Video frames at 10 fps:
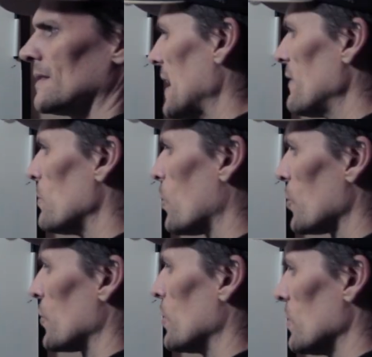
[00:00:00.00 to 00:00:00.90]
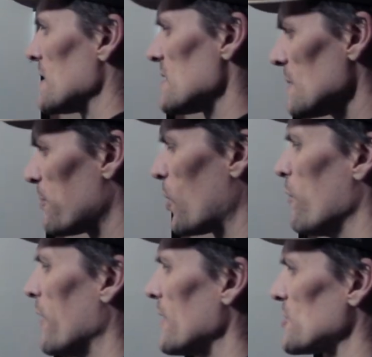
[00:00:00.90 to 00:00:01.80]
Even more so, this is a
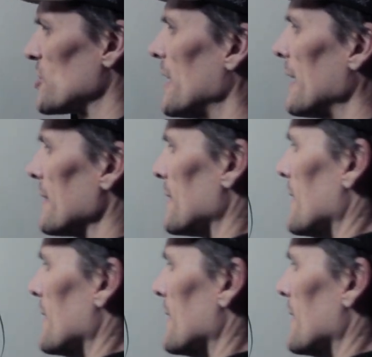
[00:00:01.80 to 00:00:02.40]
profile shot.